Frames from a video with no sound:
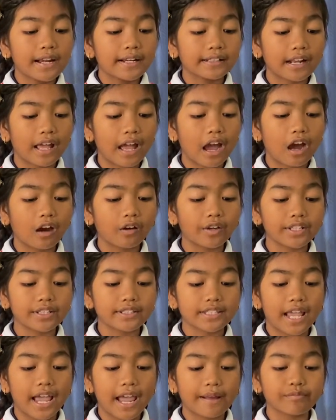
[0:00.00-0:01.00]
Now
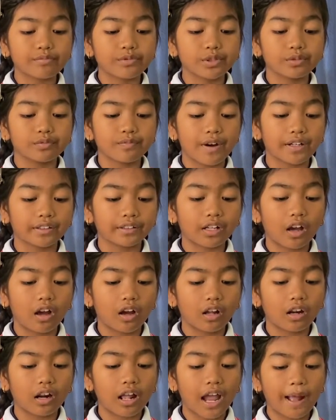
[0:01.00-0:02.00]
it's time to
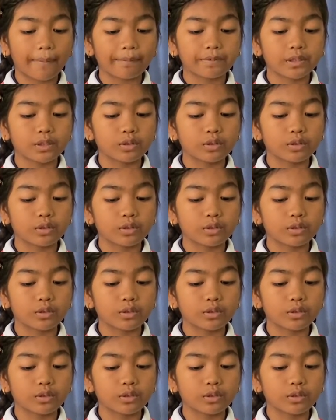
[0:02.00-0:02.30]
wander up to